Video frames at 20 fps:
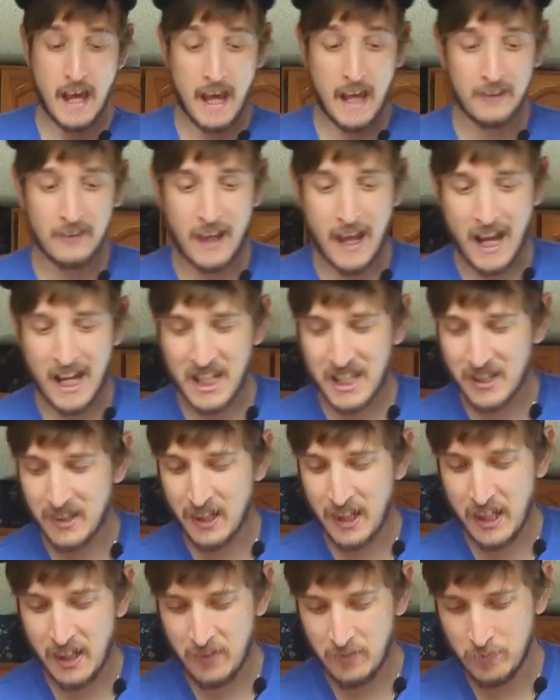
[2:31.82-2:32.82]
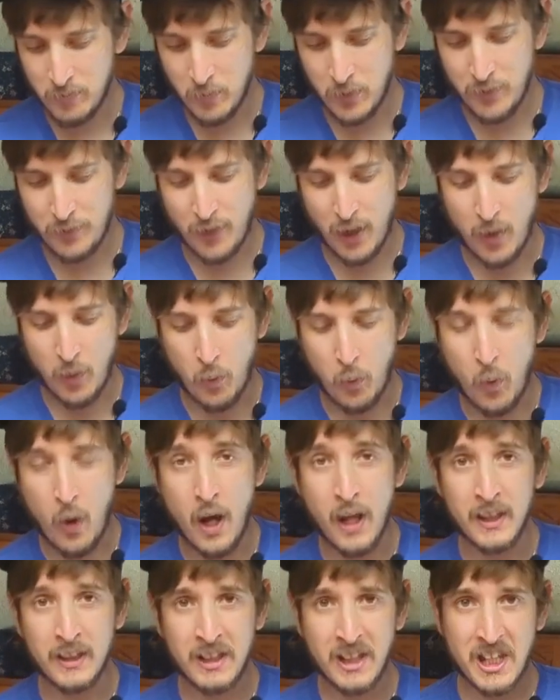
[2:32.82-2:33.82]
And lastly, we've got
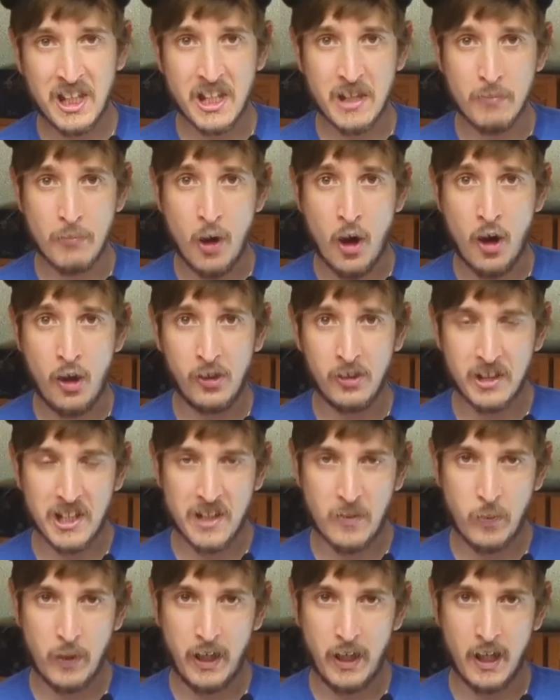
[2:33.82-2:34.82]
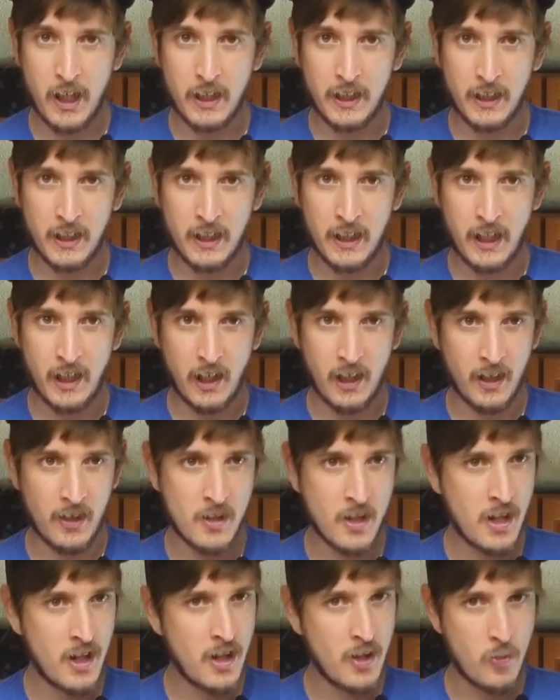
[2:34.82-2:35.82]
1 small sweet onion here.
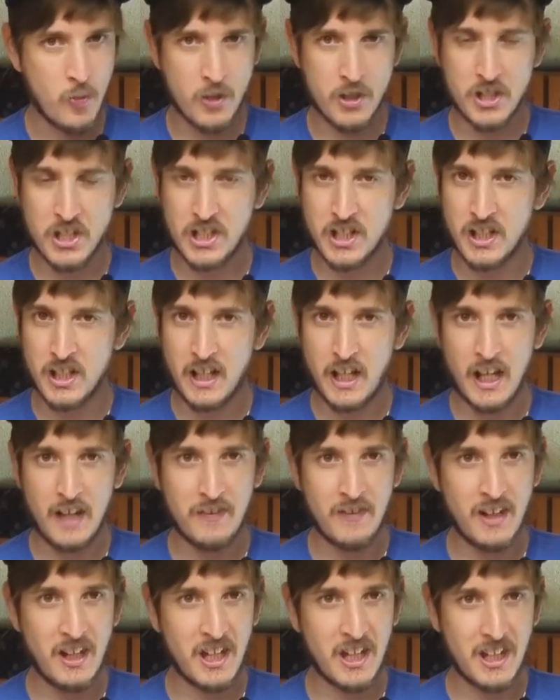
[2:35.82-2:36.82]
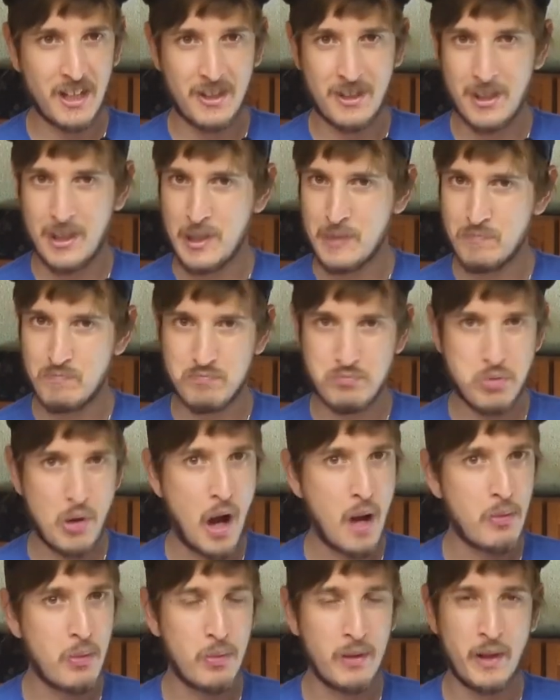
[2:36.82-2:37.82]
We're just going to cut these into
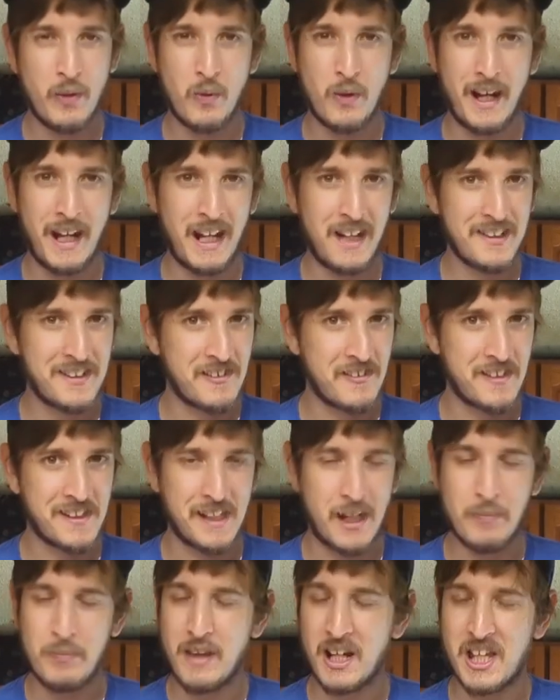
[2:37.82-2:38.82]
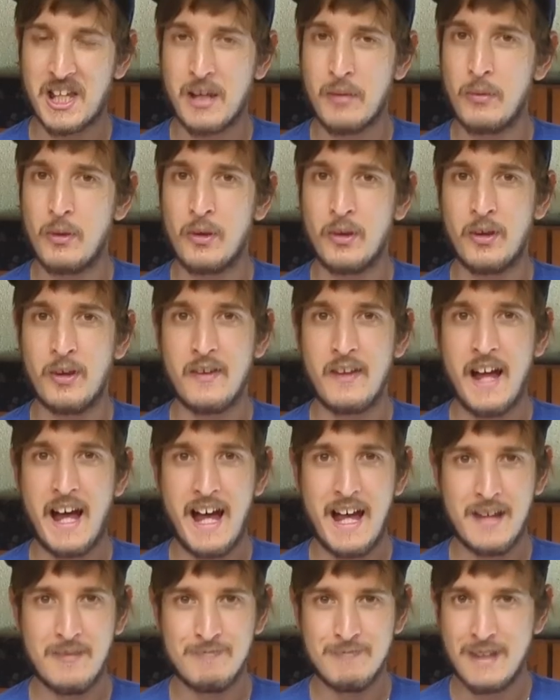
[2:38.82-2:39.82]
probably rings or something similar to
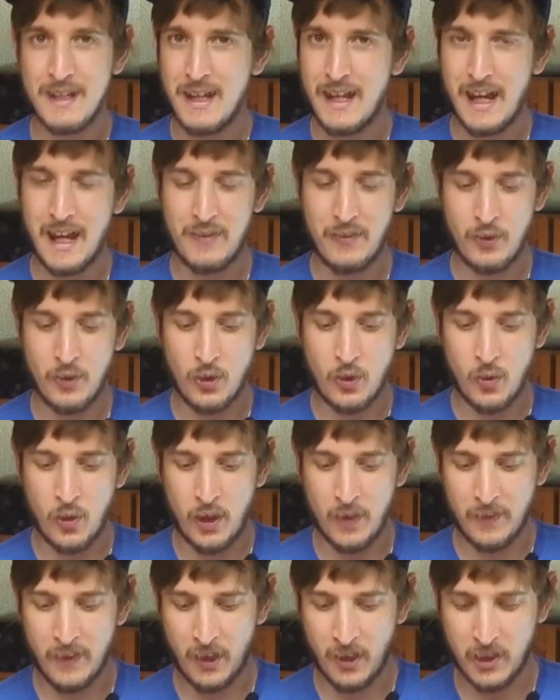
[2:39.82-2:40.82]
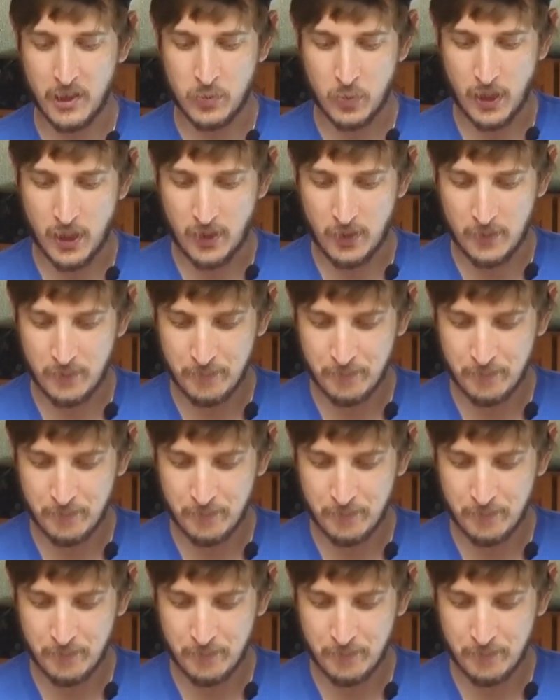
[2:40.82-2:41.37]
that, and they'll go on there as well.